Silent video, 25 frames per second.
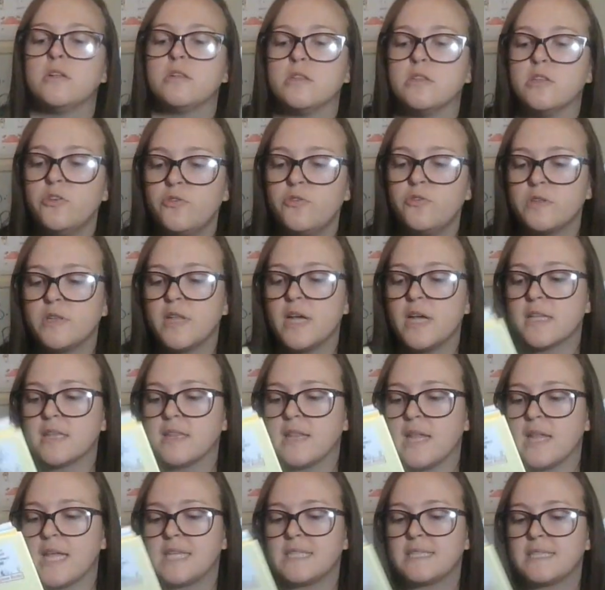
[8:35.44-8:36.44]
Luke Luck
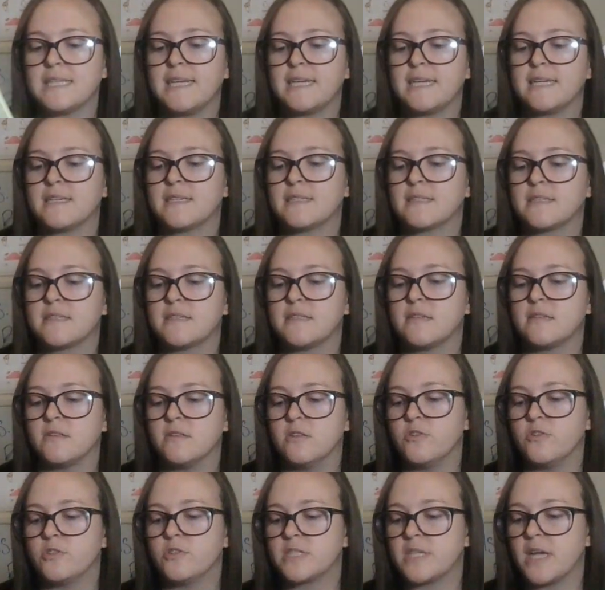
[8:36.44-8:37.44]
likes lakes.
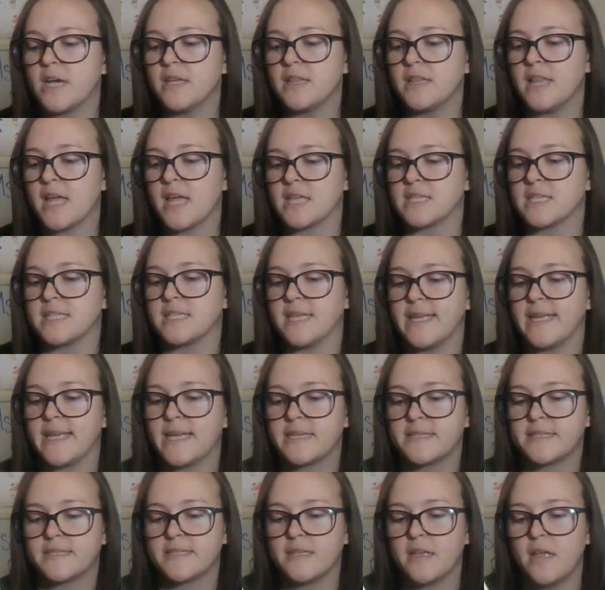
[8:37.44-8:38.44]
Luke's duck likes
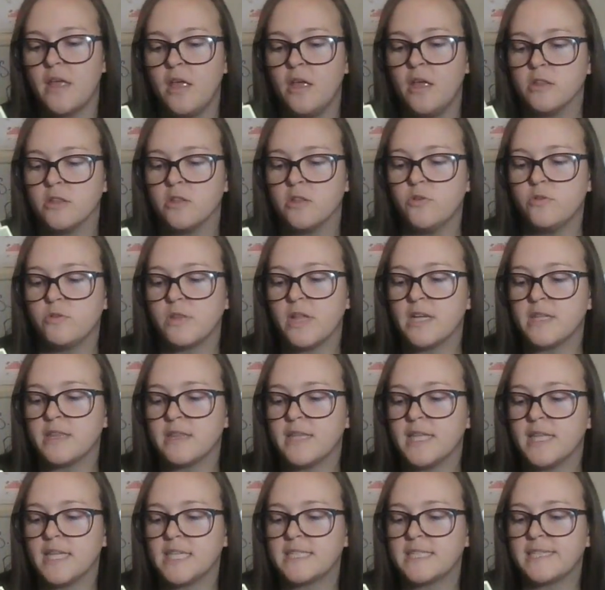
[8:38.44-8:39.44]
lakes. Luke Luck
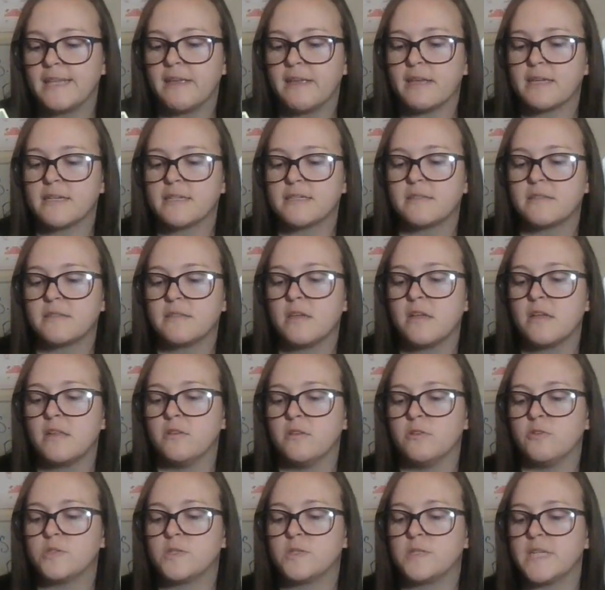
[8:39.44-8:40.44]
licks lakes.
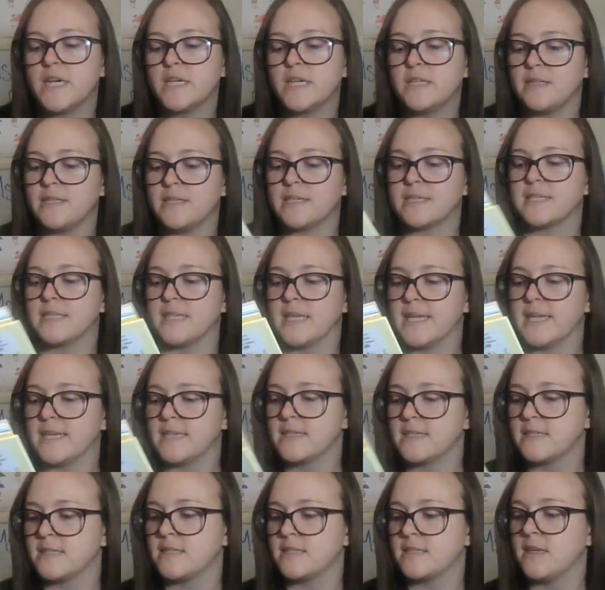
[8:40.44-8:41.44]
Luke's duck licks
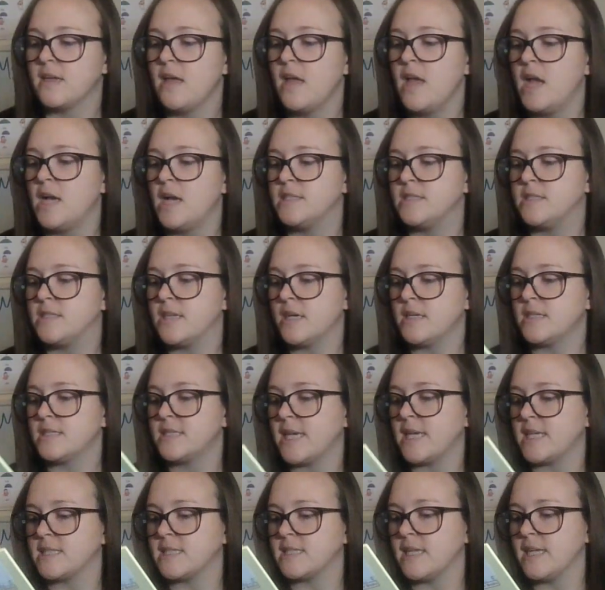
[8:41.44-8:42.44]
lakes. Duck
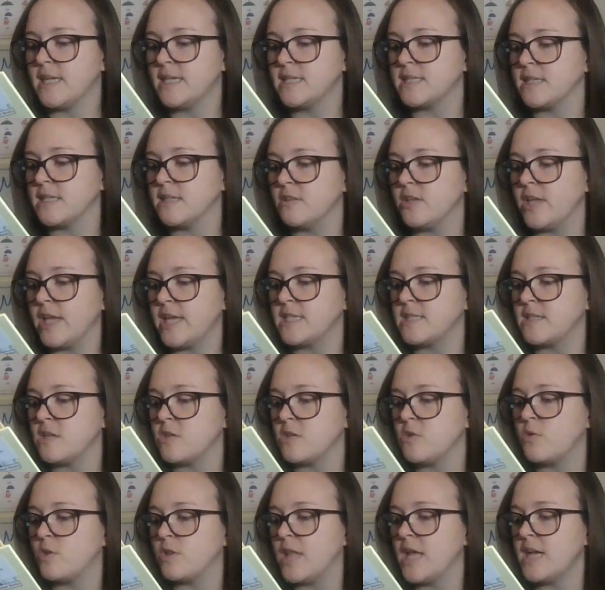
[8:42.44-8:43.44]
takes licks and lakes
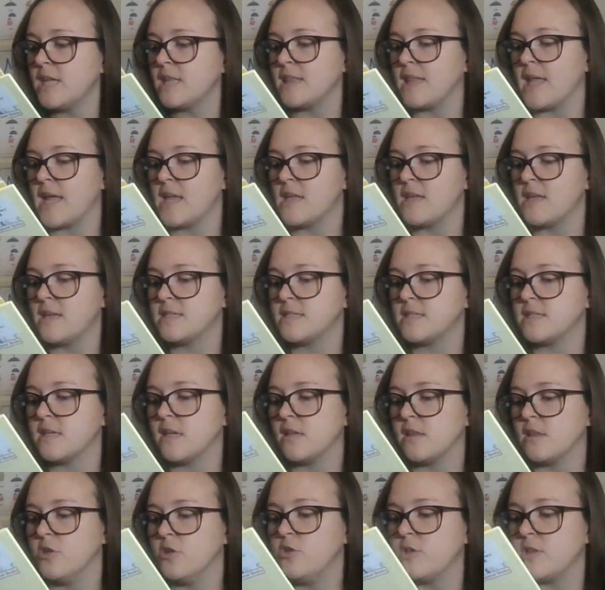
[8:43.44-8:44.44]
Luke Luck likes.
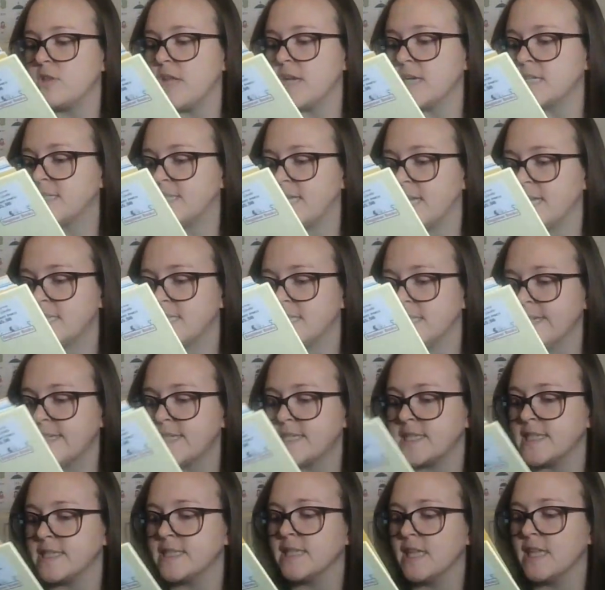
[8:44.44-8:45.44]
Luke Luck takes
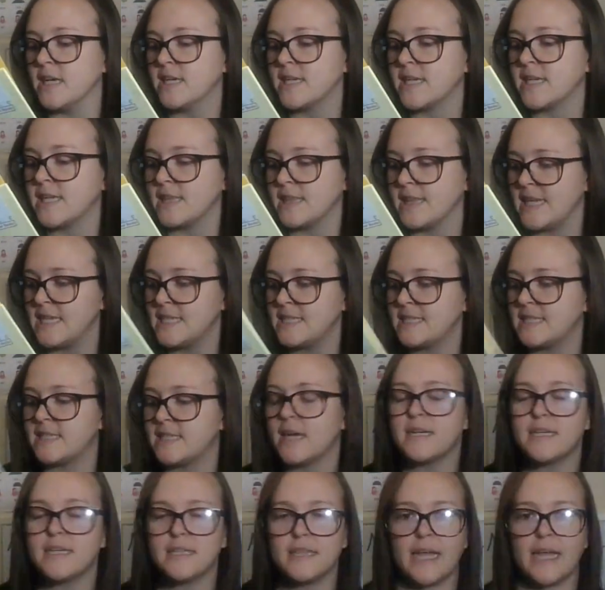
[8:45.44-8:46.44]
lakes and lakes
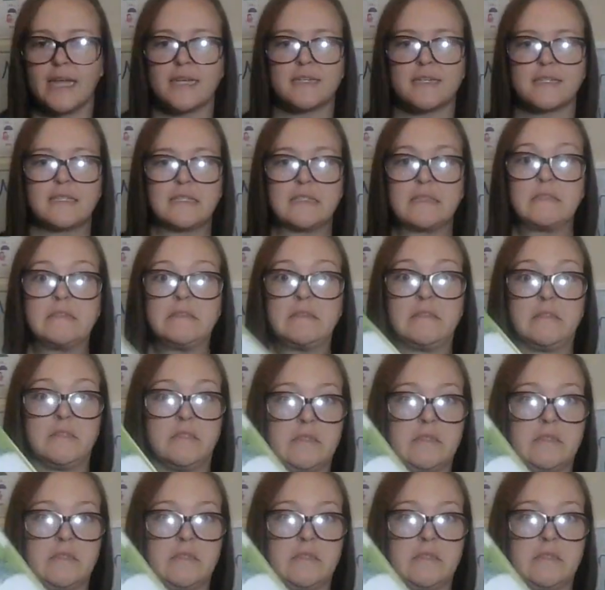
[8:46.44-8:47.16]
duck likes.